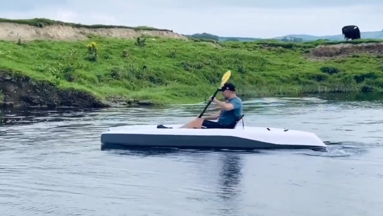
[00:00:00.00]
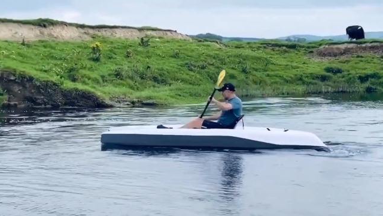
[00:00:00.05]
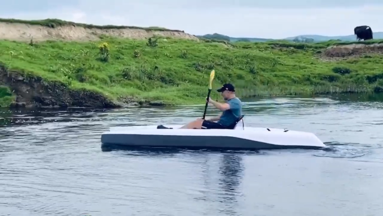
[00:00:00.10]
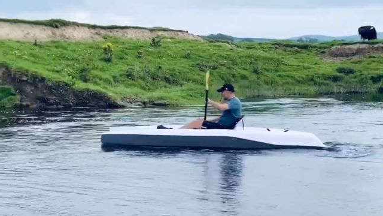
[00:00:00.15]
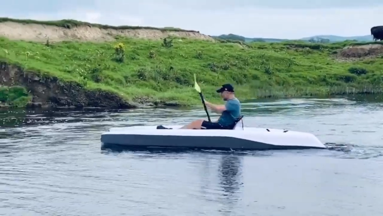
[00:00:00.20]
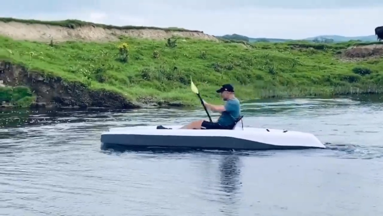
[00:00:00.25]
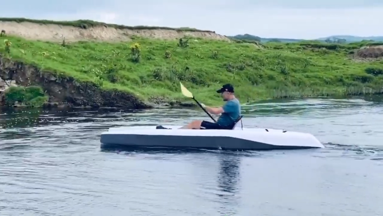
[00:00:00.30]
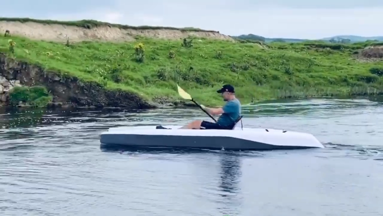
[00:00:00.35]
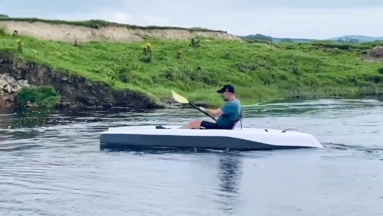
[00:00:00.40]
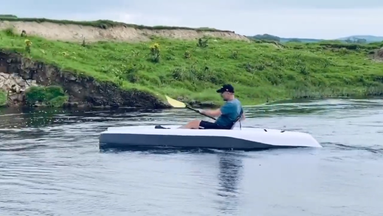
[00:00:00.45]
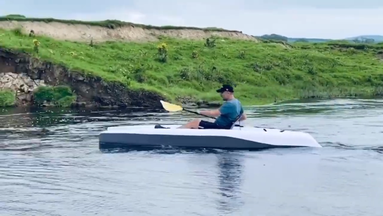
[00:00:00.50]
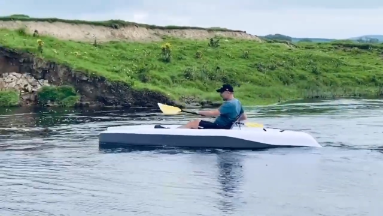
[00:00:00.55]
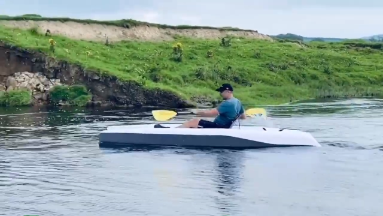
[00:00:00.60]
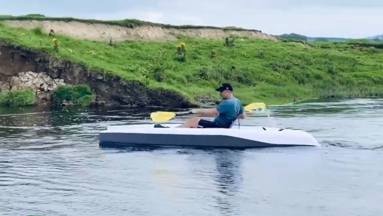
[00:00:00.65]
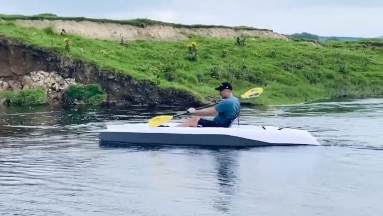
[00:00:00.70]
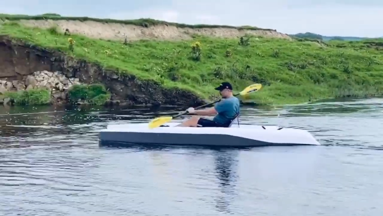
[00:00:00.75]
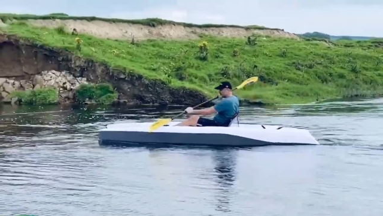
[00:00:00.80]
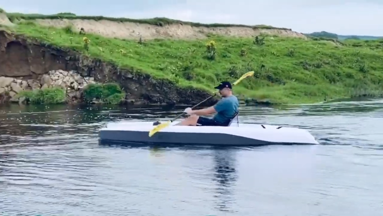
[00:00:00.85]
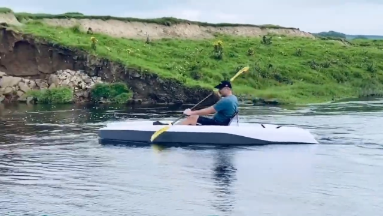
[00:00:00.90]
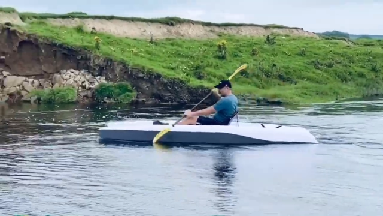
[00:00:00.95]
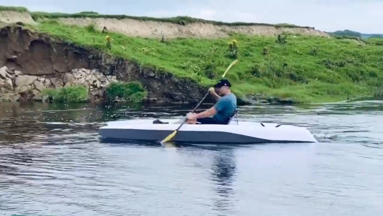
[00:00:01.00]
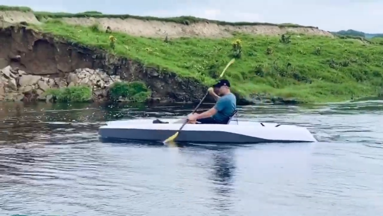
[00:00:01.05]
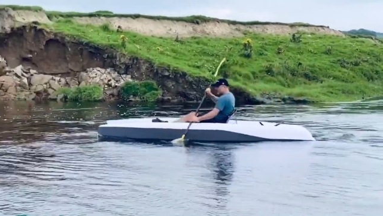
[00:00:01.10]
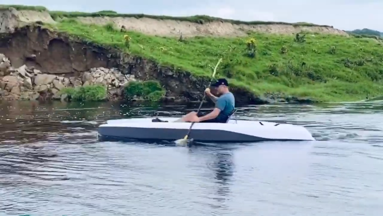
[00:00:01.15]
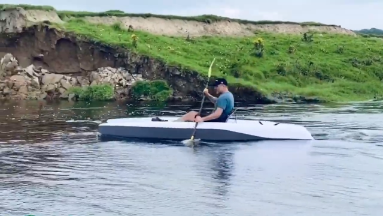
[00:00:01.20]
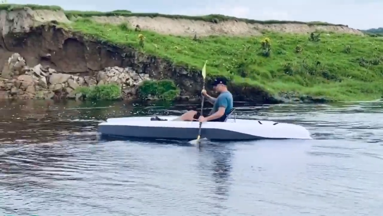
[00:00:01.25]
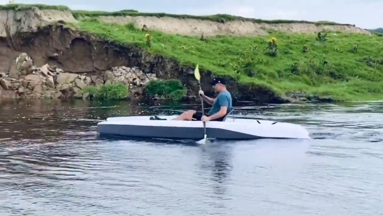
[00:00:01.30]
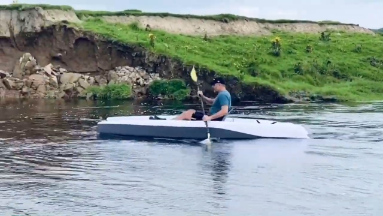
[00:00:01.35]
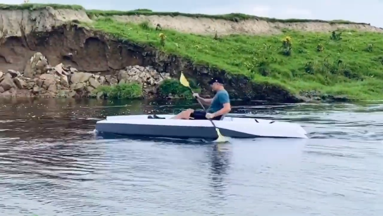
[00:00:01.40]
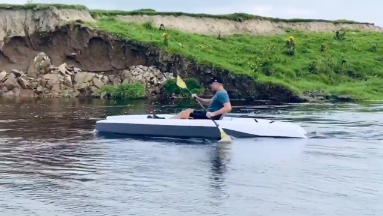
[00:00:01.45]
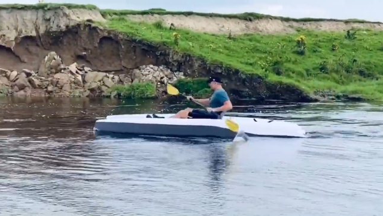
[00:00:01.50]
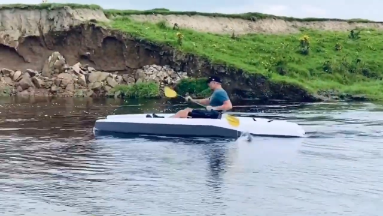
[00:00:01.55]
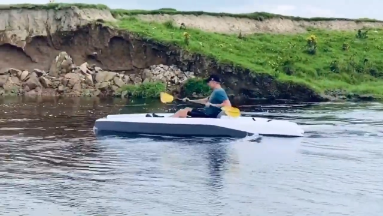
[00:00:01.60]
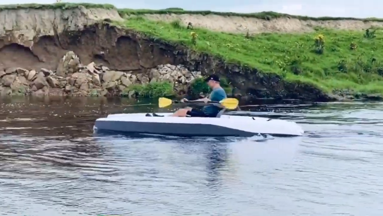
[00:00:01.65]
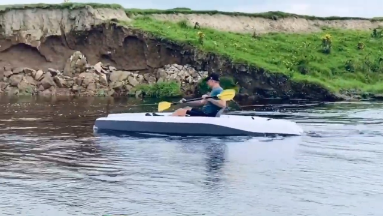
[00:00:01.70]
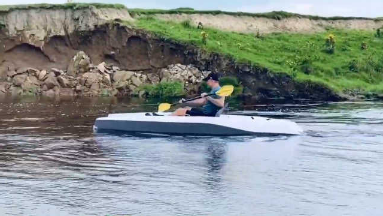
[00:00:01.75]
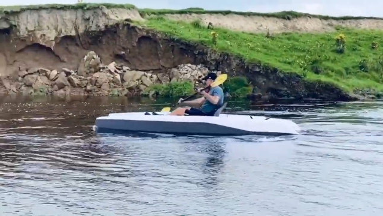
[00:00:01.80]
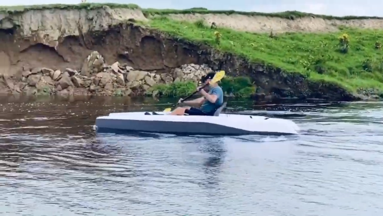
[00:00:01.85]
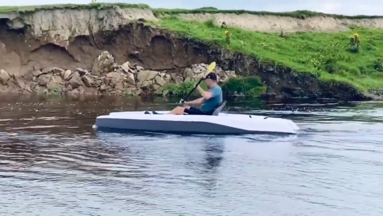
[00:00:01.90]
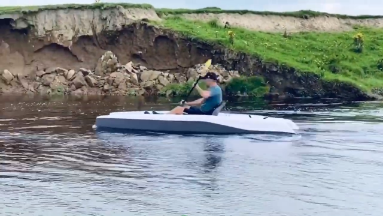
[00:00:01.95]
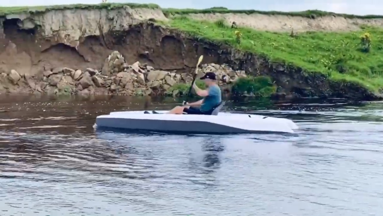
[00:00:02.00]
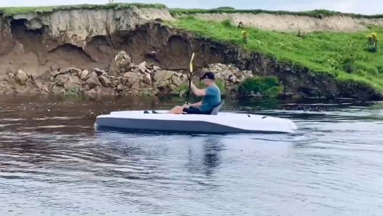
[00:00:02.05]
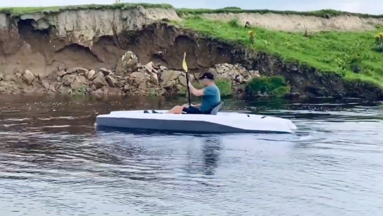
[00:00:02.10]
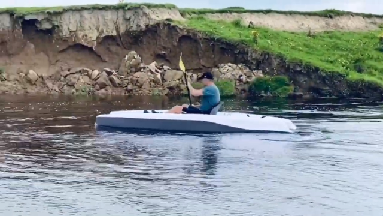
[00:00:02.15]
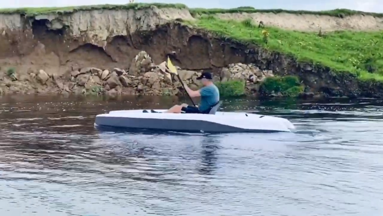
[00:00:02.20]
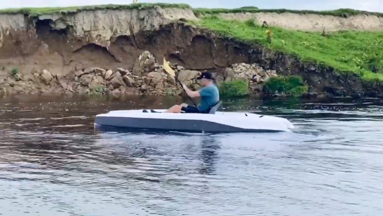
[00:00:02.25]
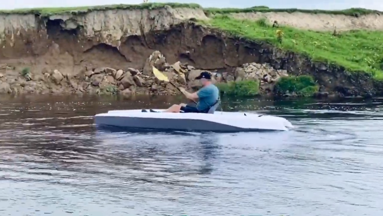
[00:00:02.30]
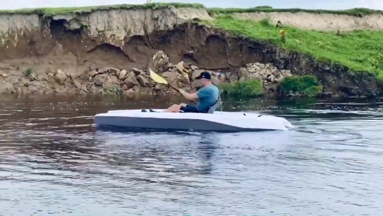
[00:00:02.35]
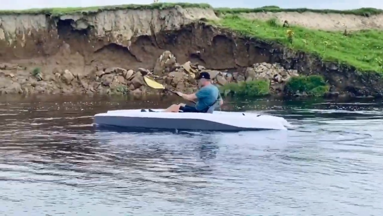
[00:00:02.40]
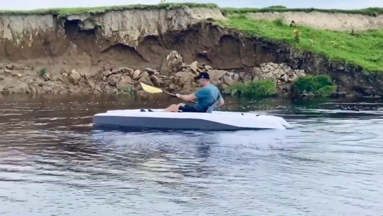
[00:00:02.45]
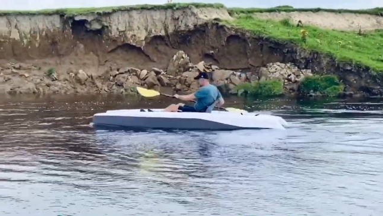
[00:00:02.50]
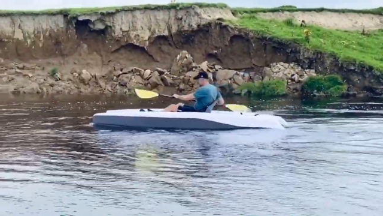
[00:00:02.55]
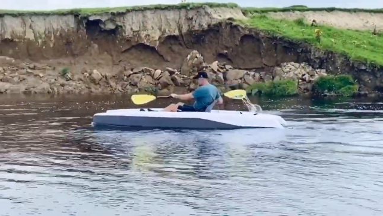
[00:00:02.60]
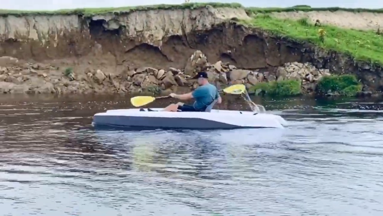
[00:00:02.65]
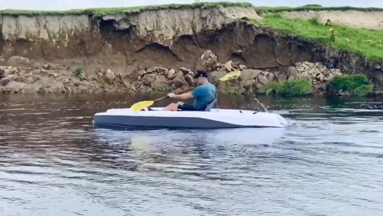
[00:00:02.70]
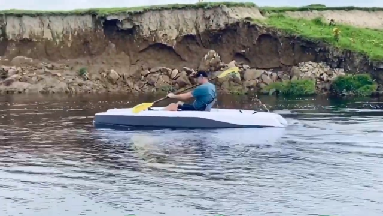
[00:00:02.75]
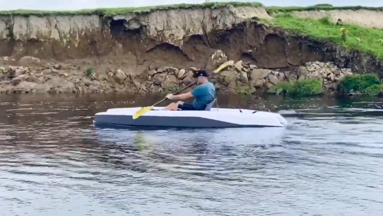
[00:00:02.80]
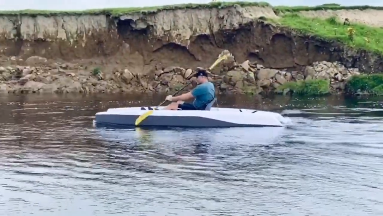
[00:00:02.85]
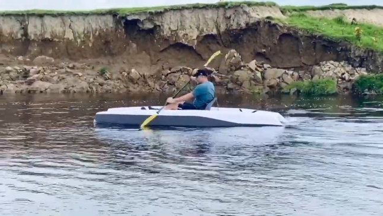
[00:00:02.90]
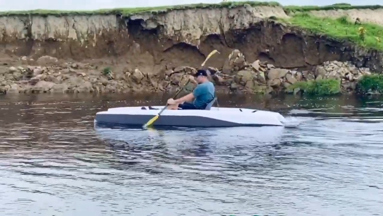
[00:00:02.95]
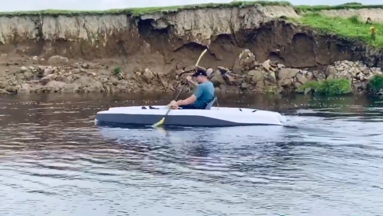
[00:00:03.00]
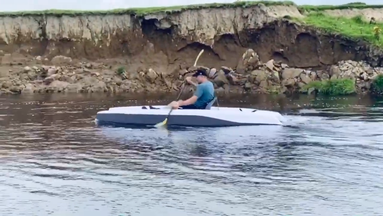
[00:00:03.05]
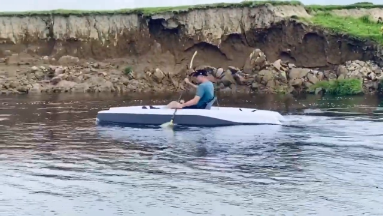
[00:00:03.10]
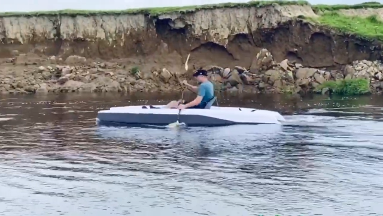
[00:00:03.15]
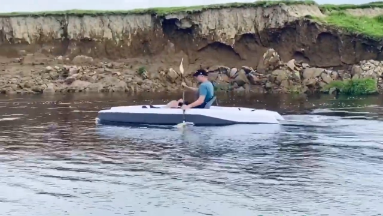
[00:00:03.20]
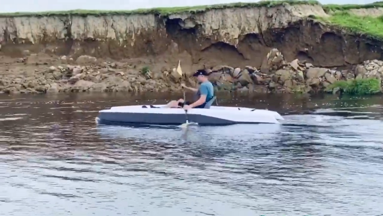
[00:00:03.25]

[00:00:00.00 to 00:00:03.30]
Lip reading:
Nobody's mouth can be seen.